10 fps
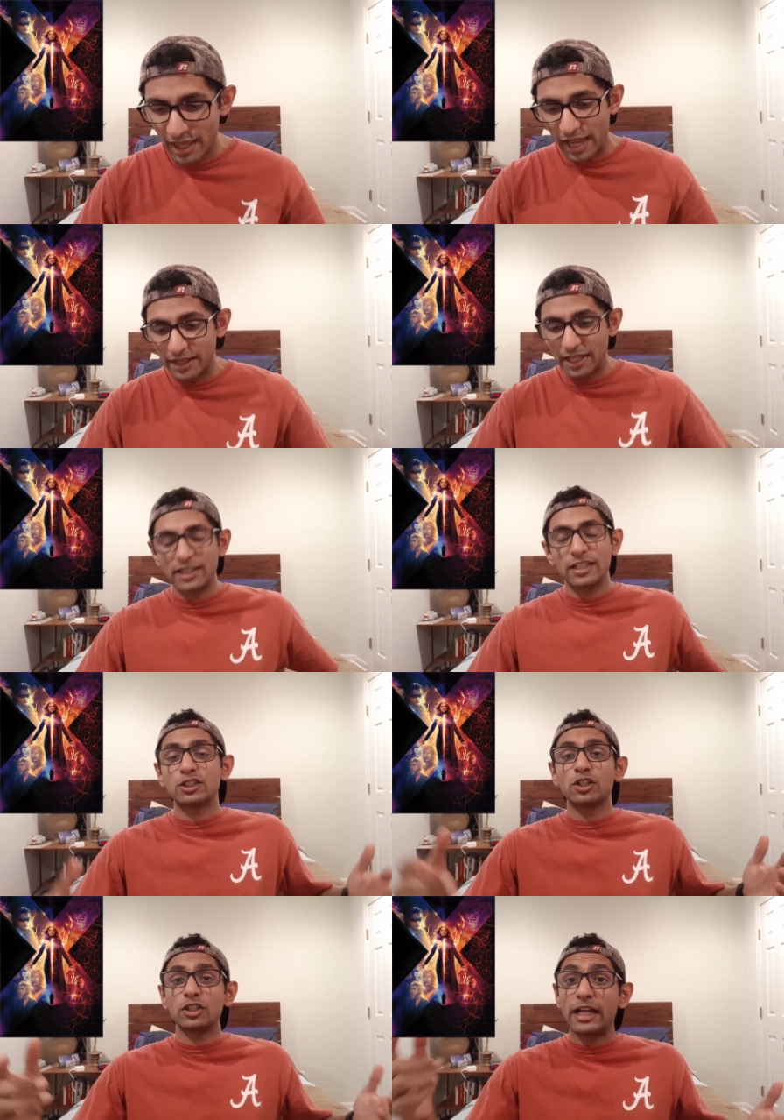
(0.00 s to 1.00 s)
And that this
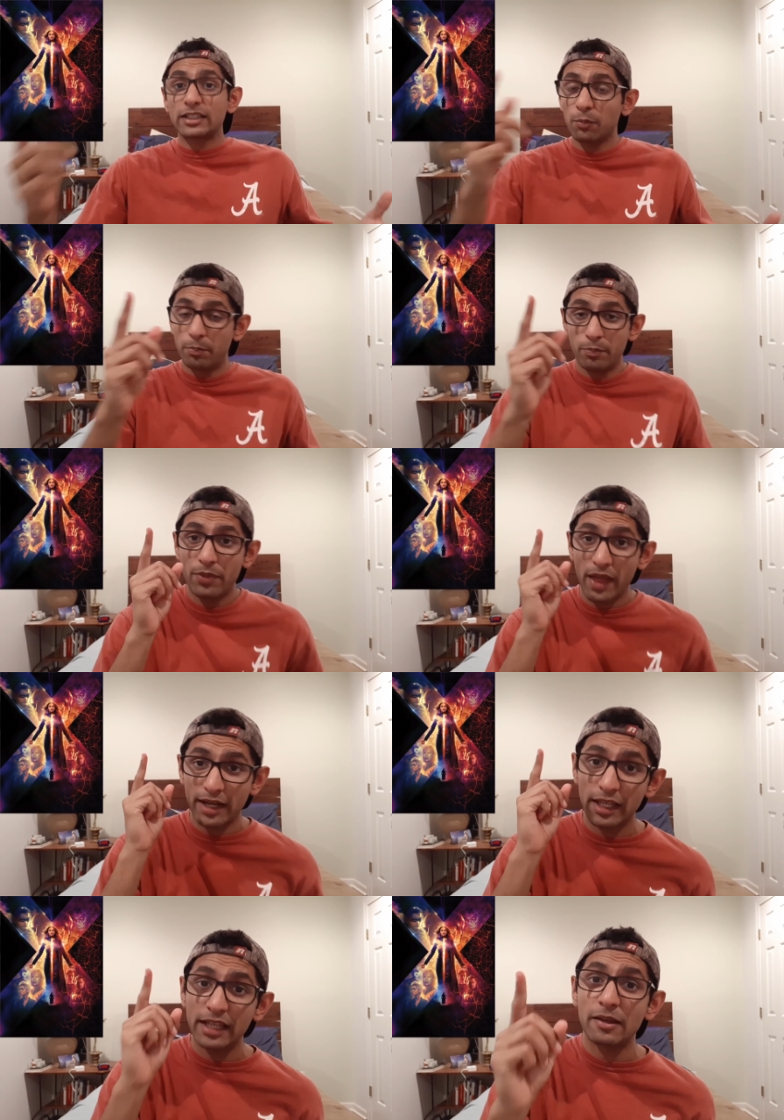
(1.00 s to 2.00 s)
could, that's a
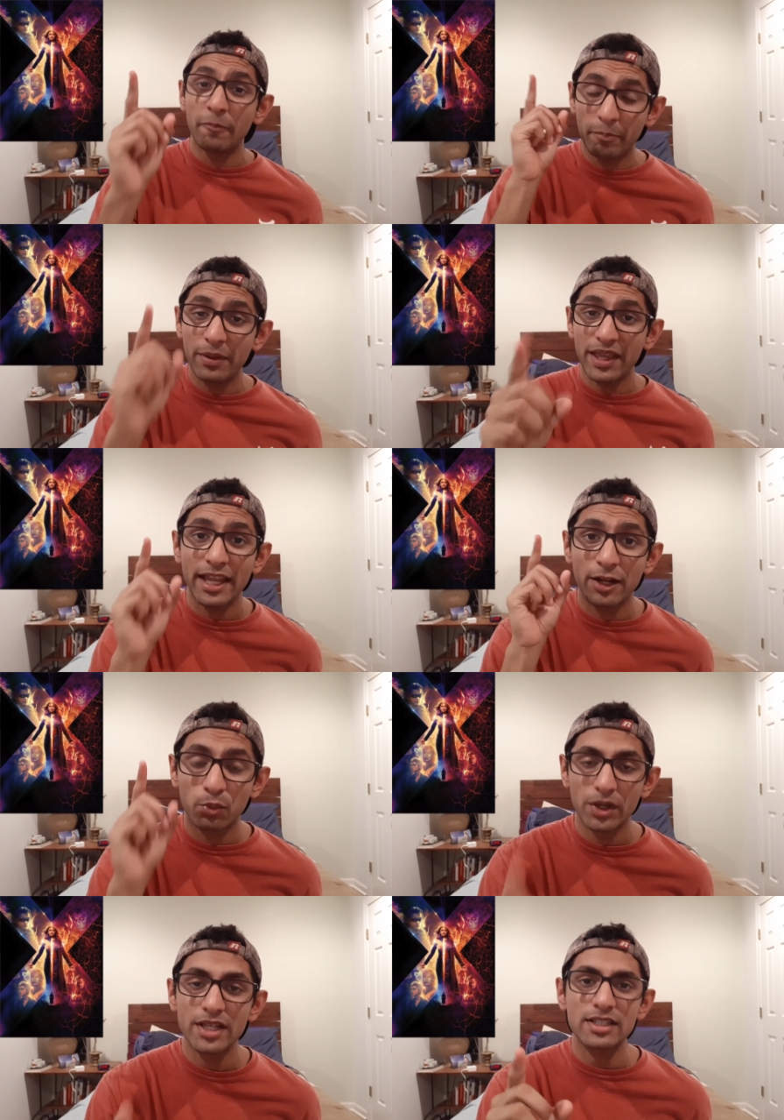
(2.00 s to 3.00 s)
that is a big
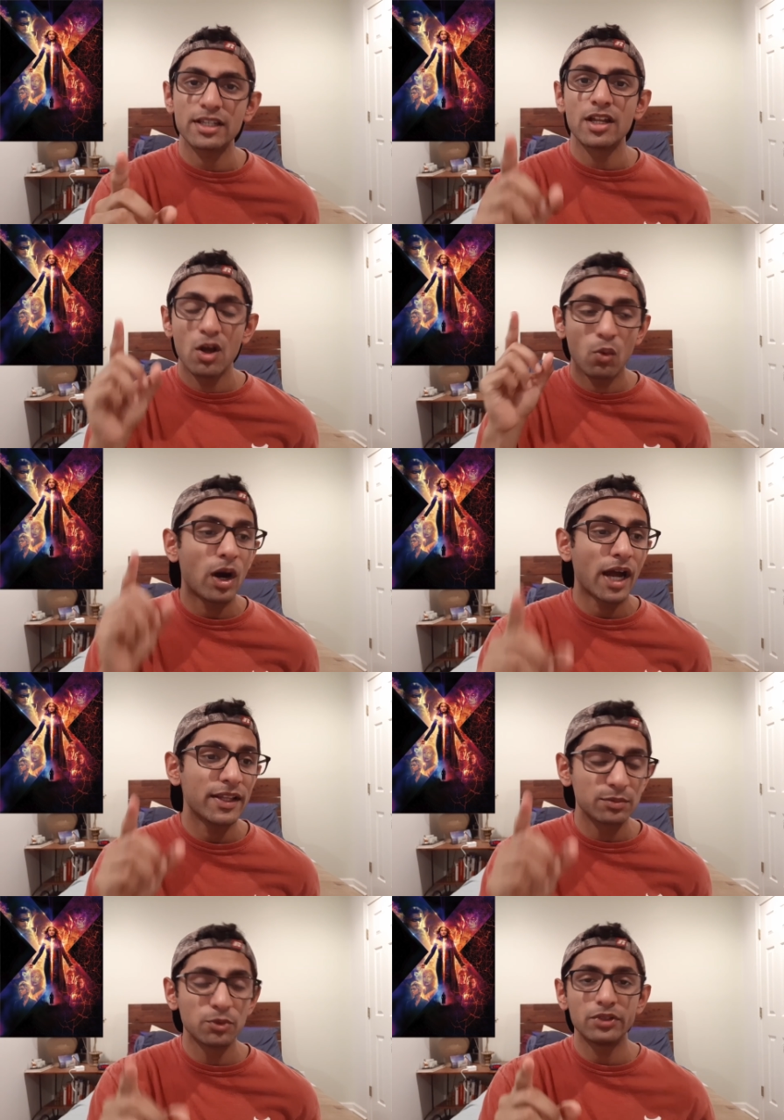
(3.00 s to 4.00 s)
reason why
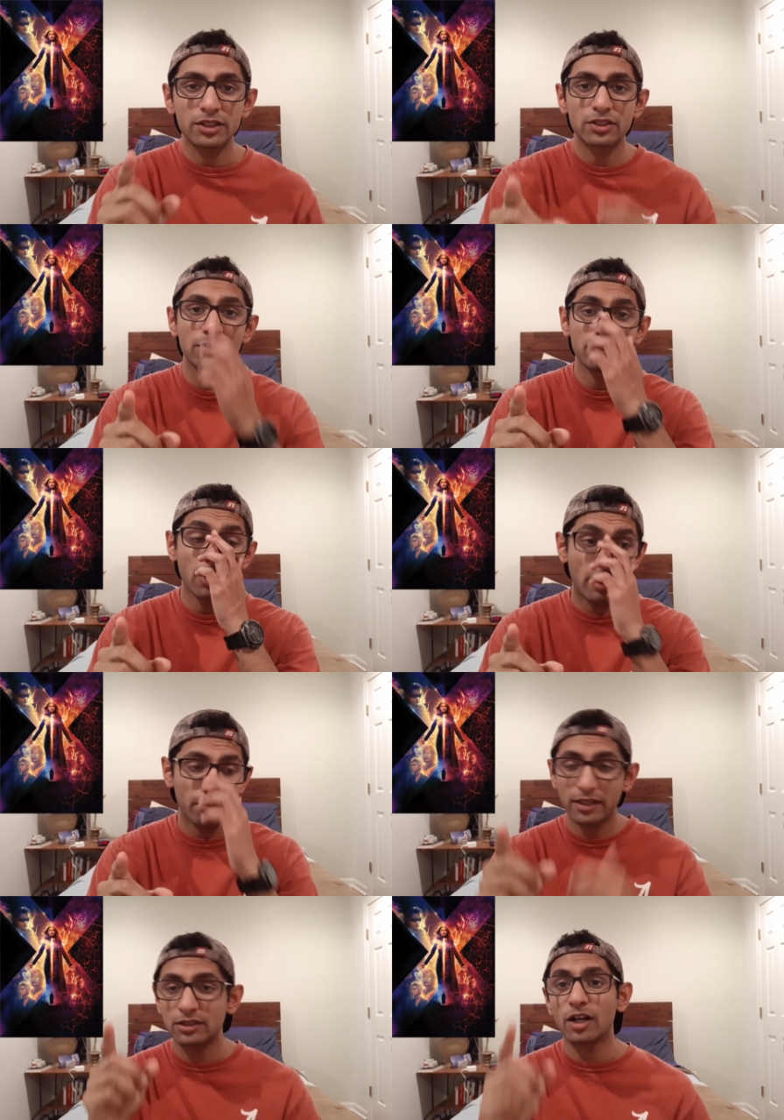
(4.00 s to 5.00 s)
this movie is gonna
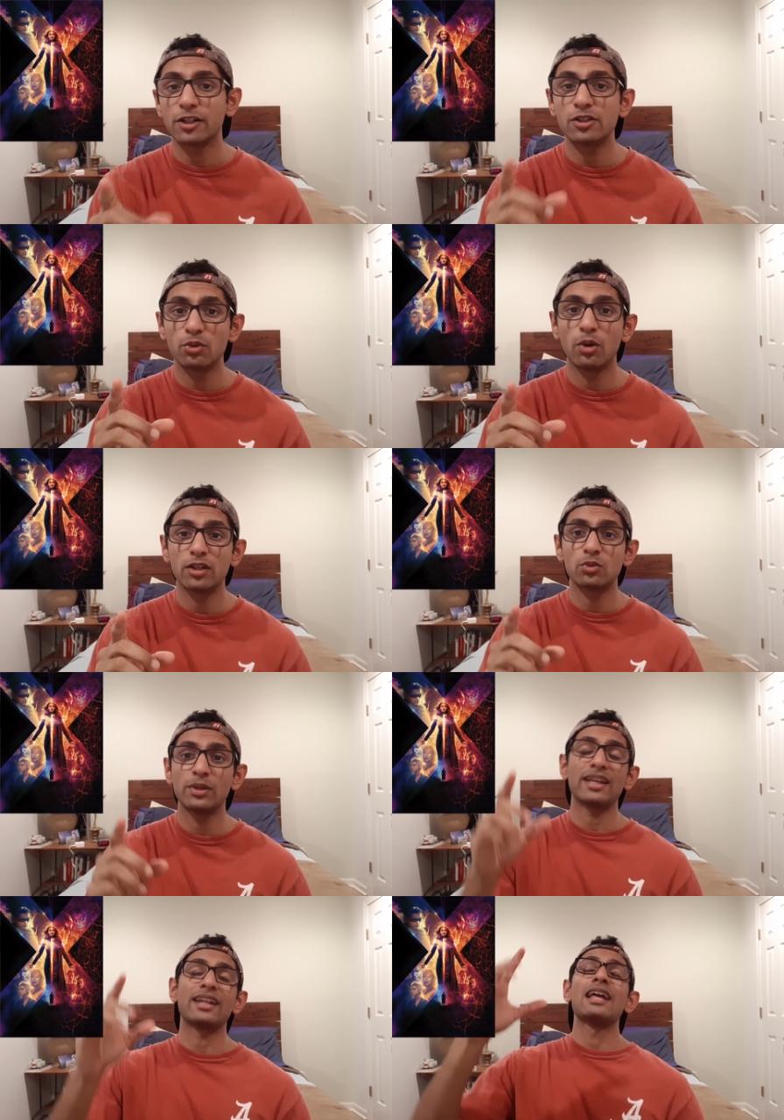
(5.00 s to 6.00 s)
flop. It's not gonna do well this
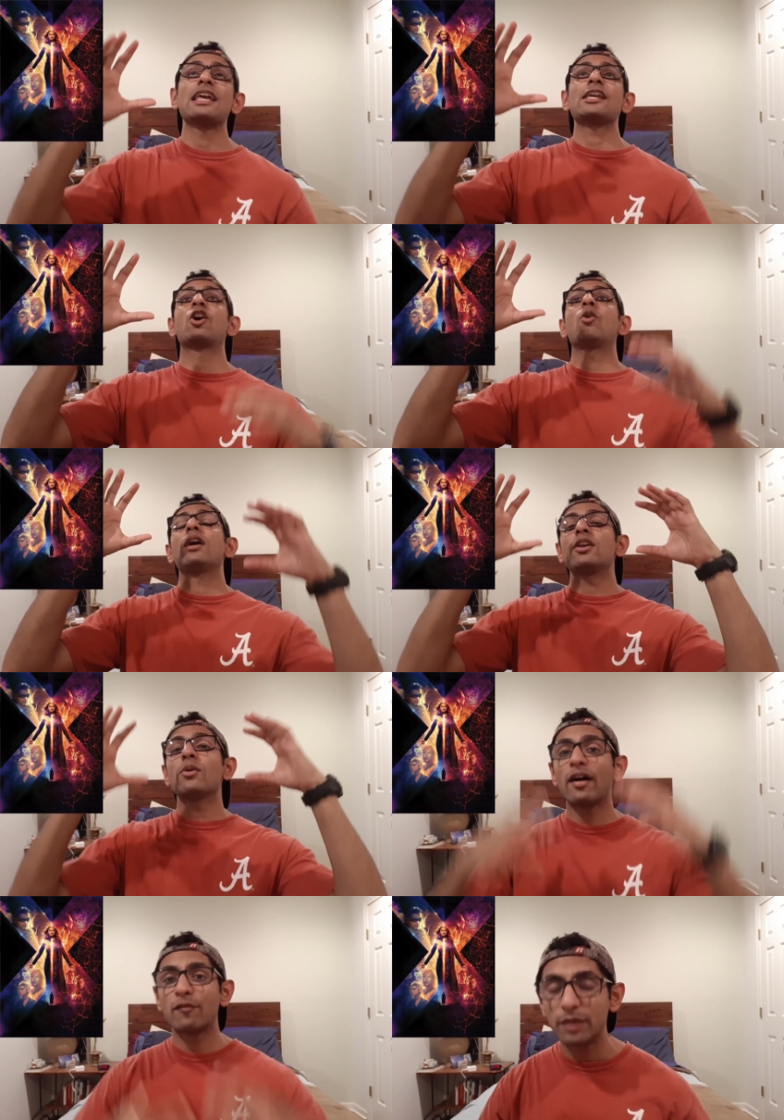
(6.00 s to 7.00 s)
weekend. You know, you
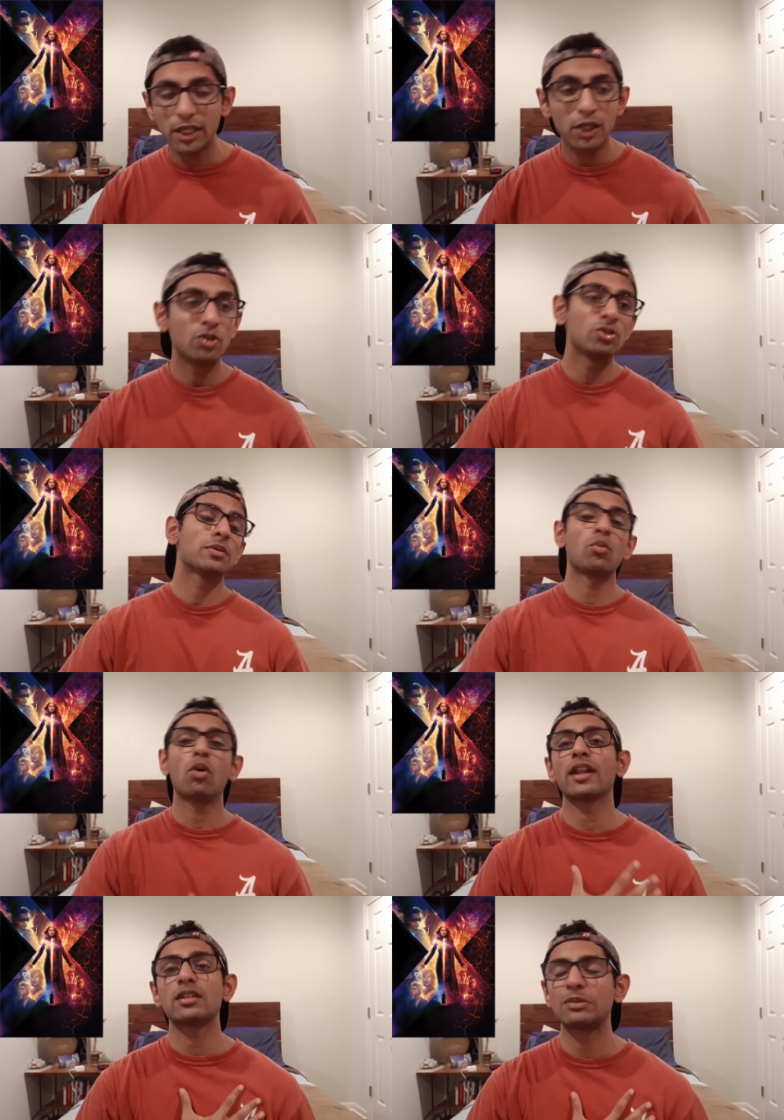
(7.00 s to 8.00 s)
have me who's been
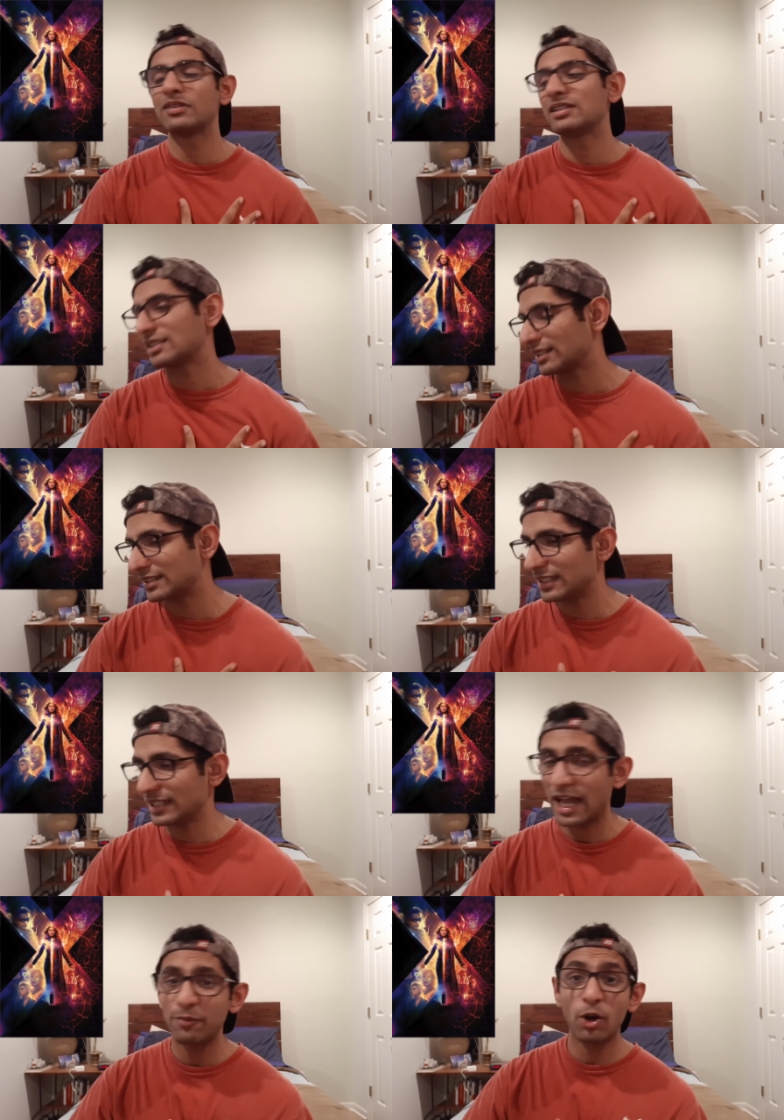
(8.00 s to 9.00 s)
wanting this movie to succeed.
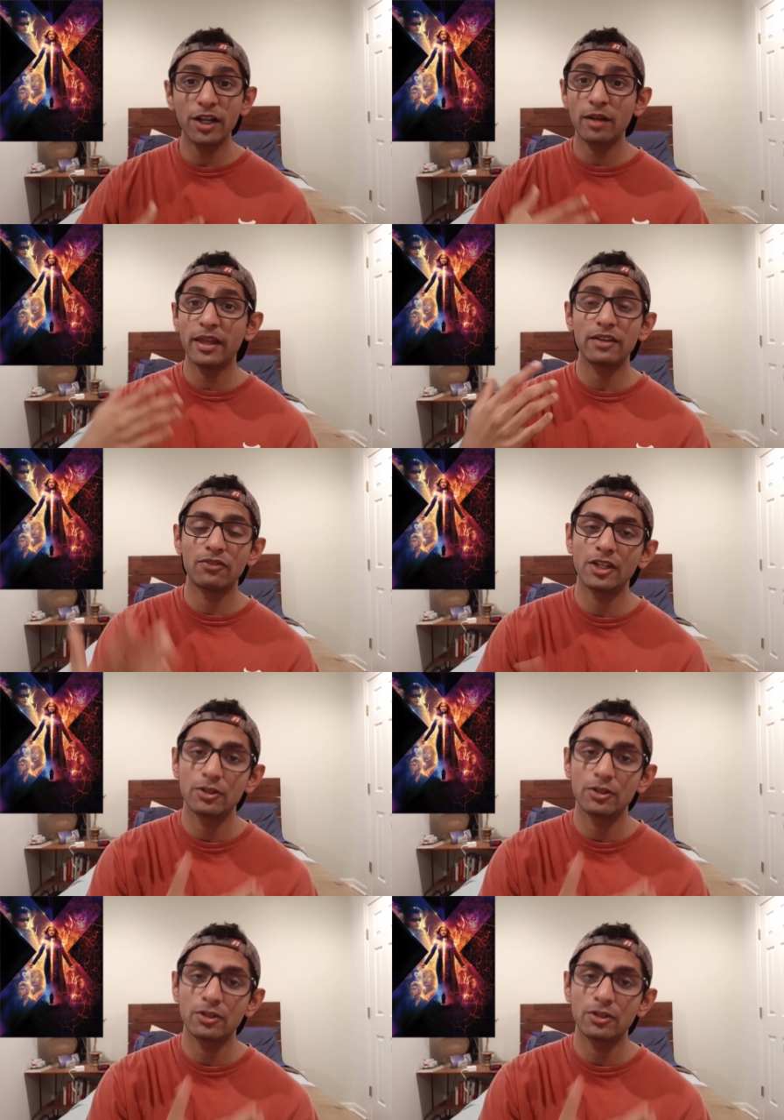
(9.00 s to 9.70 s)
I wanted to make a video